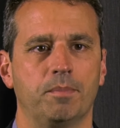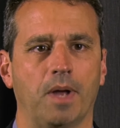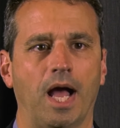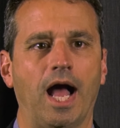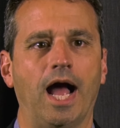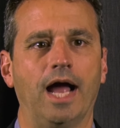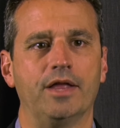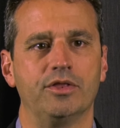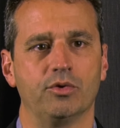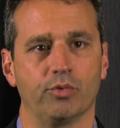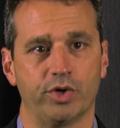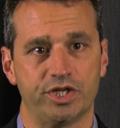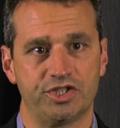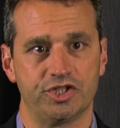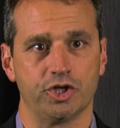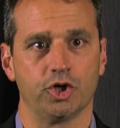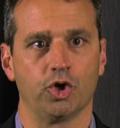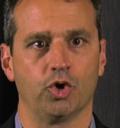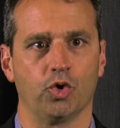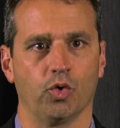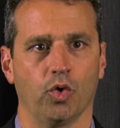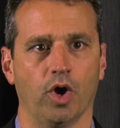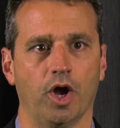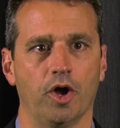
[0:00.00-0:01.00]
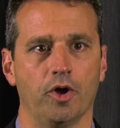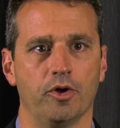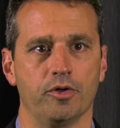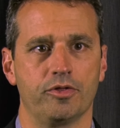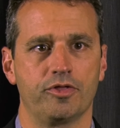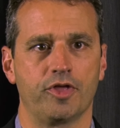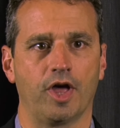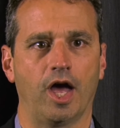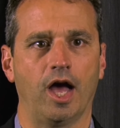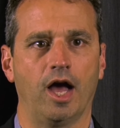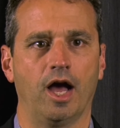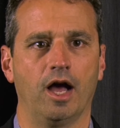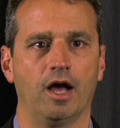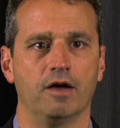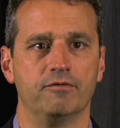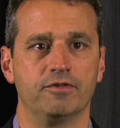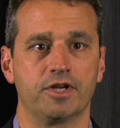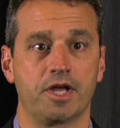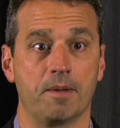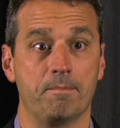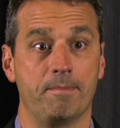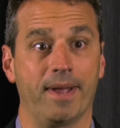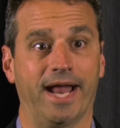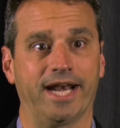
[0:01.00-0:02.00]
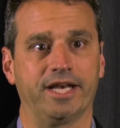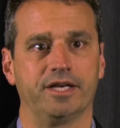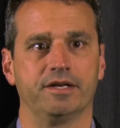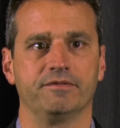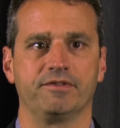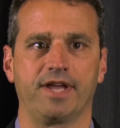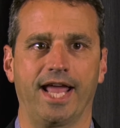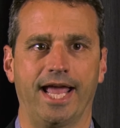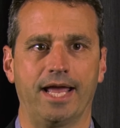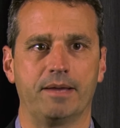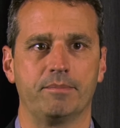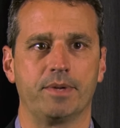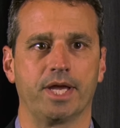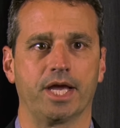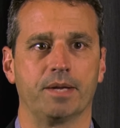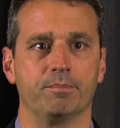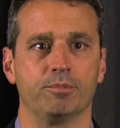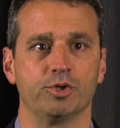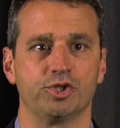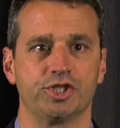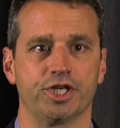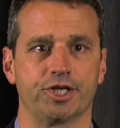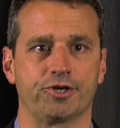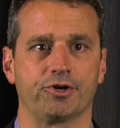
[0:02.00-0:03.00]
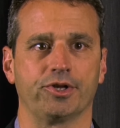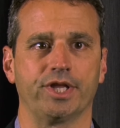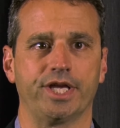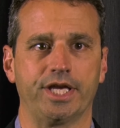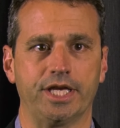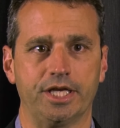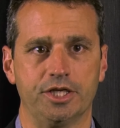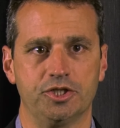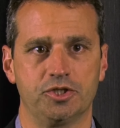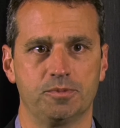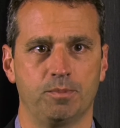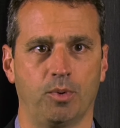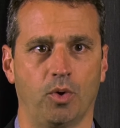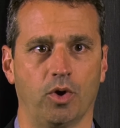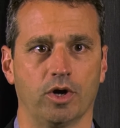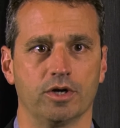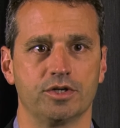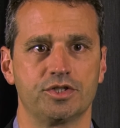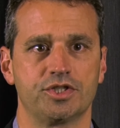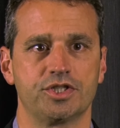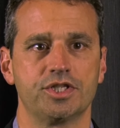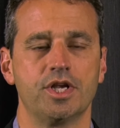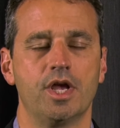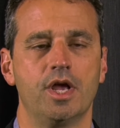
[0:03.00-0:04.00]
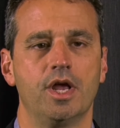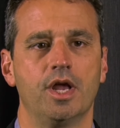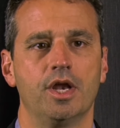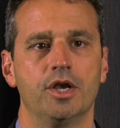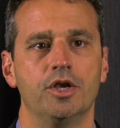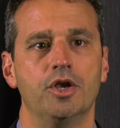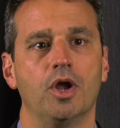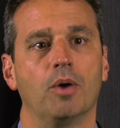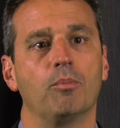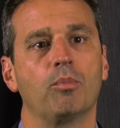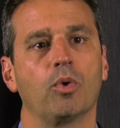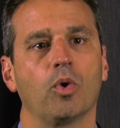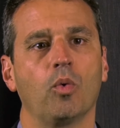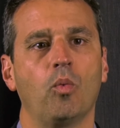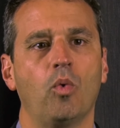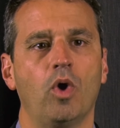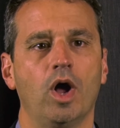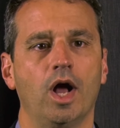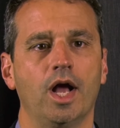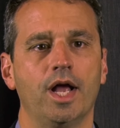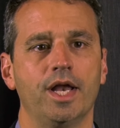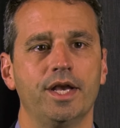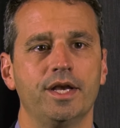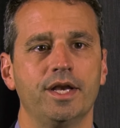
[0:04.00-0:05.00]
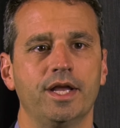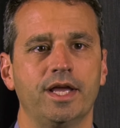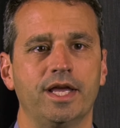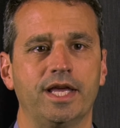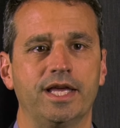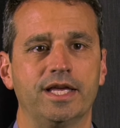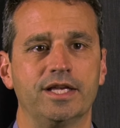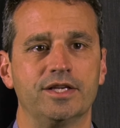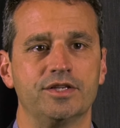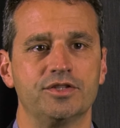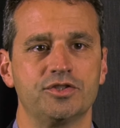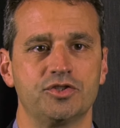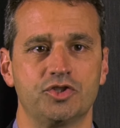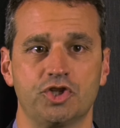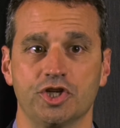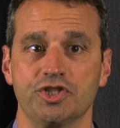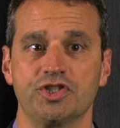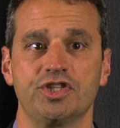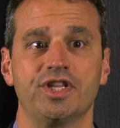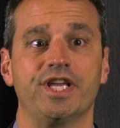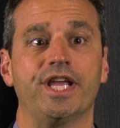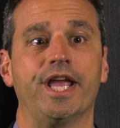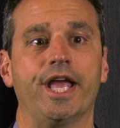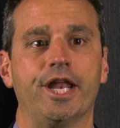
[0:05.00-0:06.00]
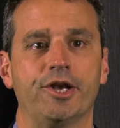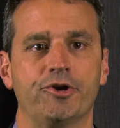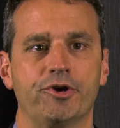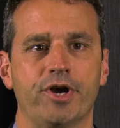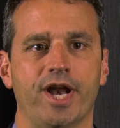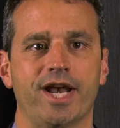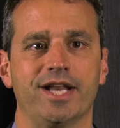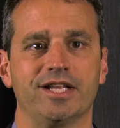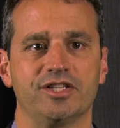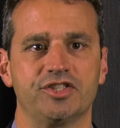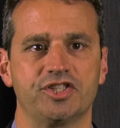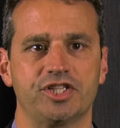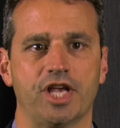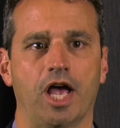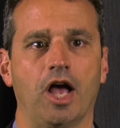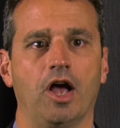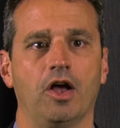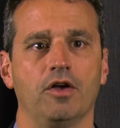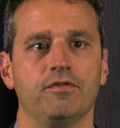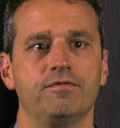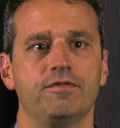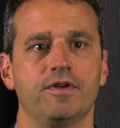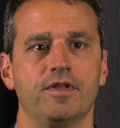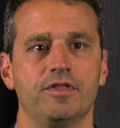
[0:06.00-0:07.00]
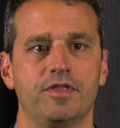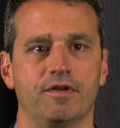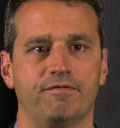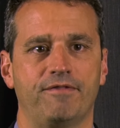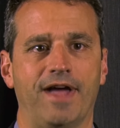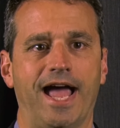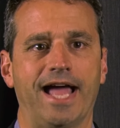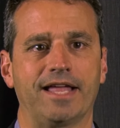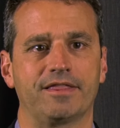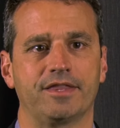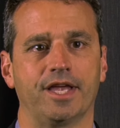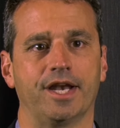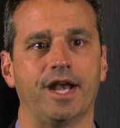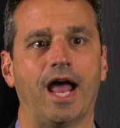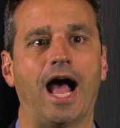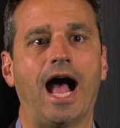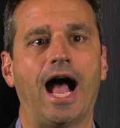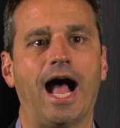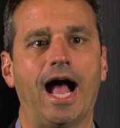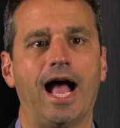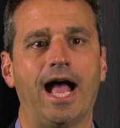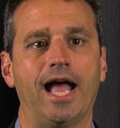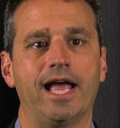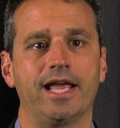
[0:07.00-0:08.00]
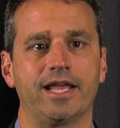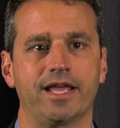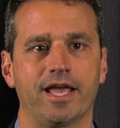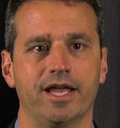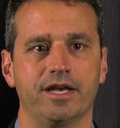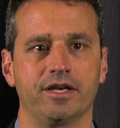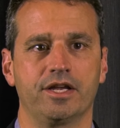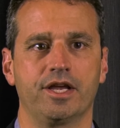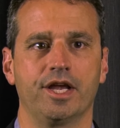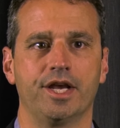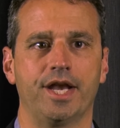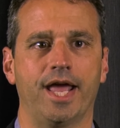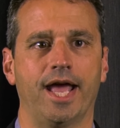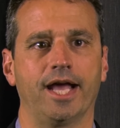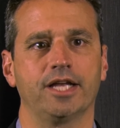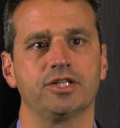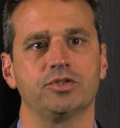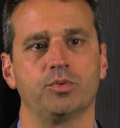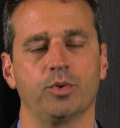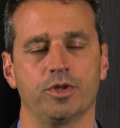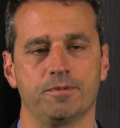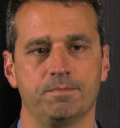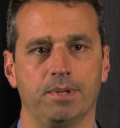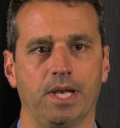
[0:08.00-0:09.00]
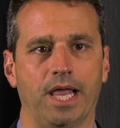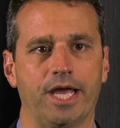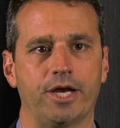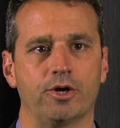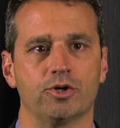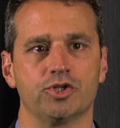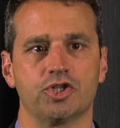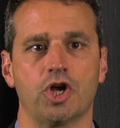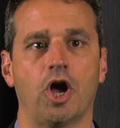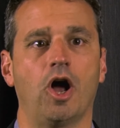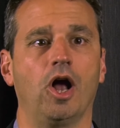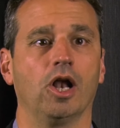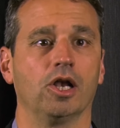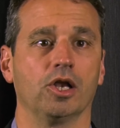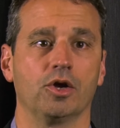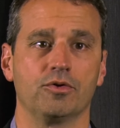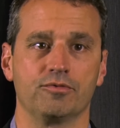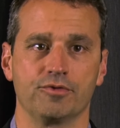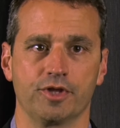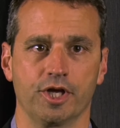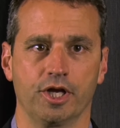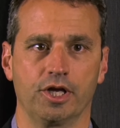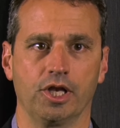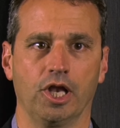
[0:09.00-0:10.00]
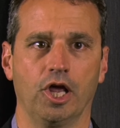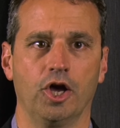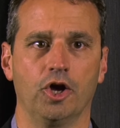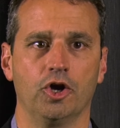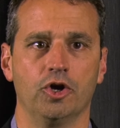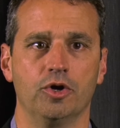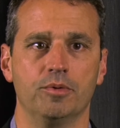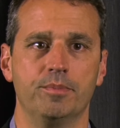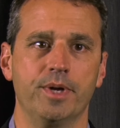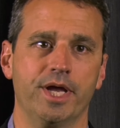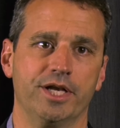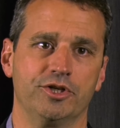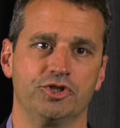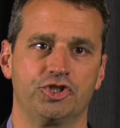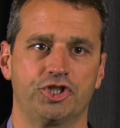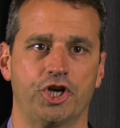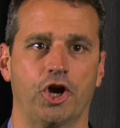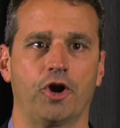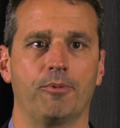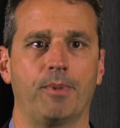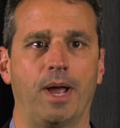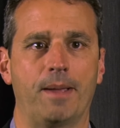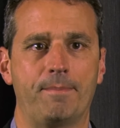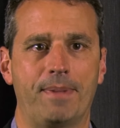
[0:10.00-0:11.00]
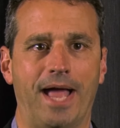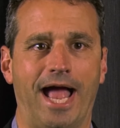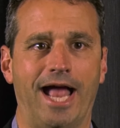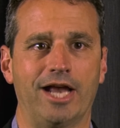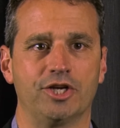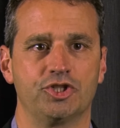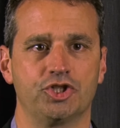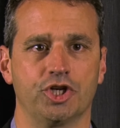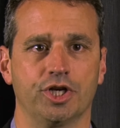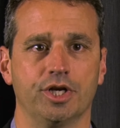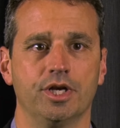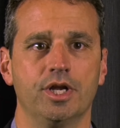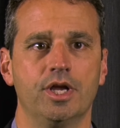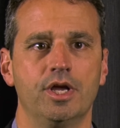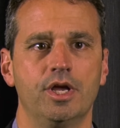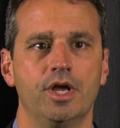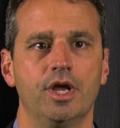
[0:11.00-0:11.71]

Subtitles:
behind the recent growth of competitive gaming and particularly esports. Number one is just the internet itself, the fact that I can connect with players all over the globe and share my passion.